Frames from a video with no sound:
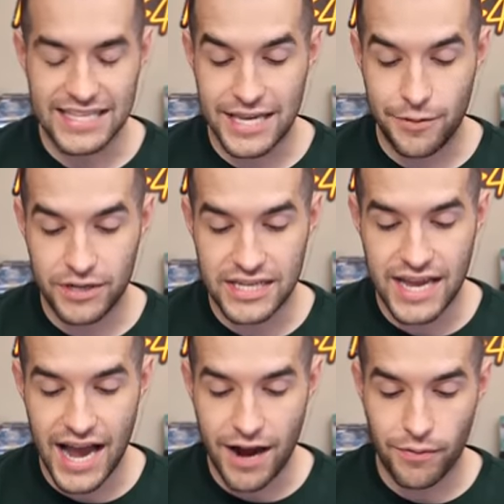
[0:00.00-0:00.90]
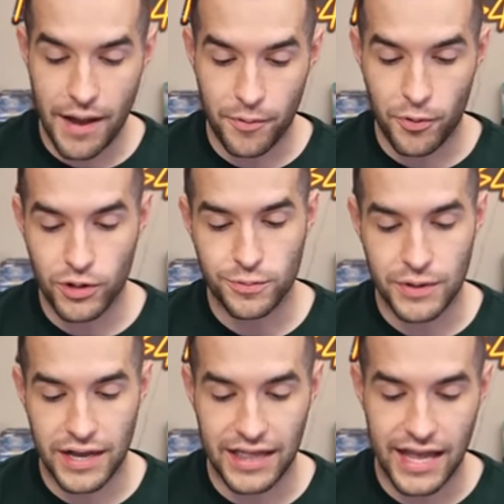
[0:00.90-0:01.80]
Let's see what you got, Rabbit
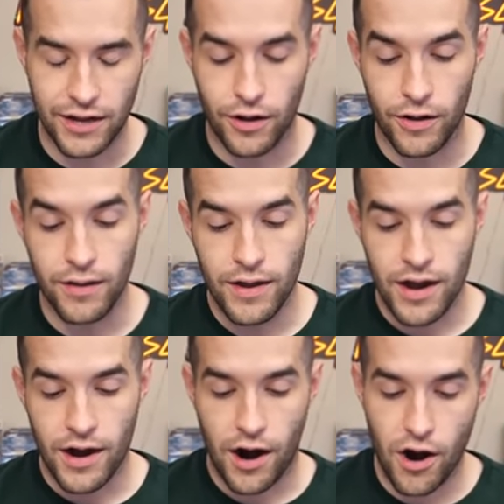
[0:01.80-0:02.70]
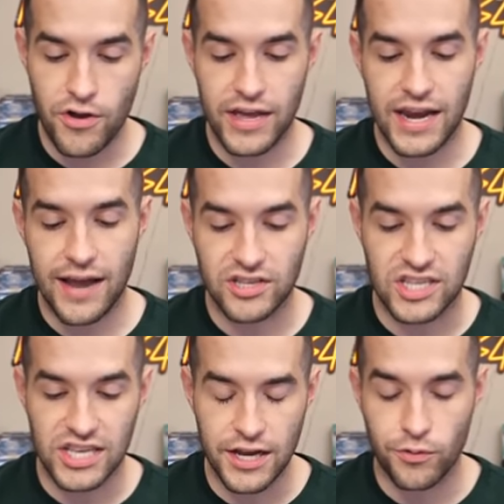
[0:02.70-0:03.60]
Horseman. We got Leg Hole. Are you going to have a
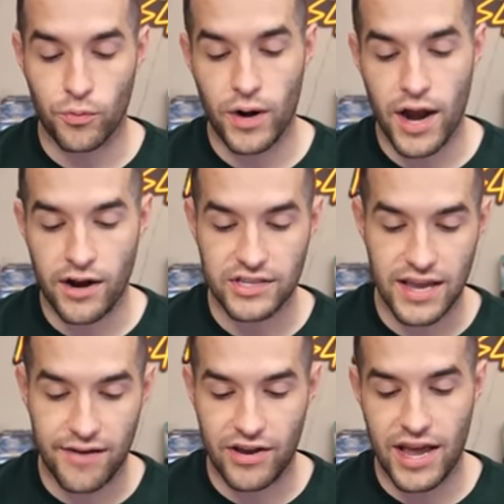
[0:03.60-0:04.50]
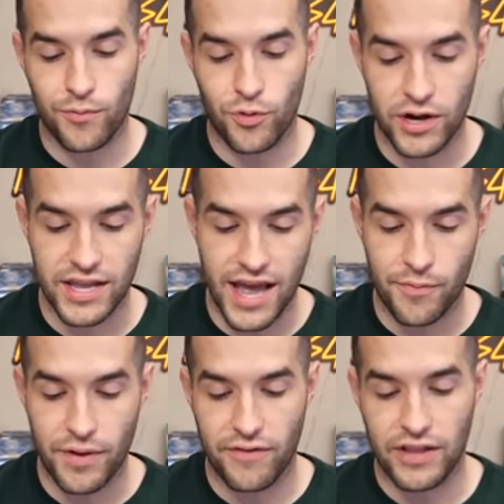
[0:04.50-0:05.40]
secret rare? Because you haven't had one
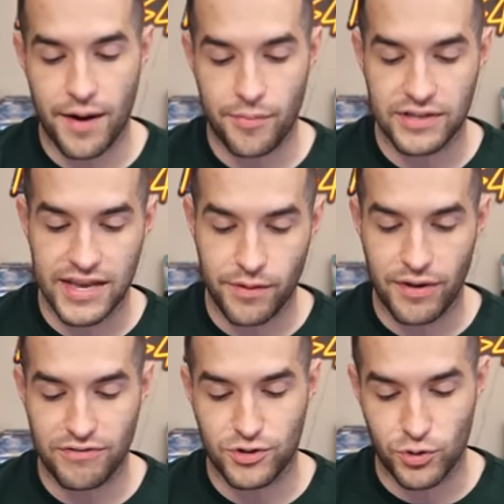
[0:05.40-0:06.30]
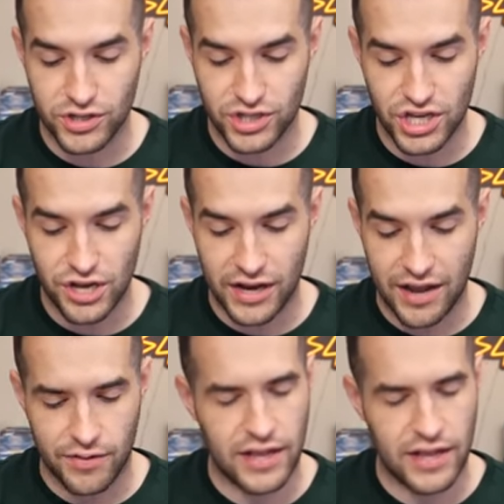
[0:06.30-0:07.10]
yet. We have Labyrinth Tank. We have Sword and Shield.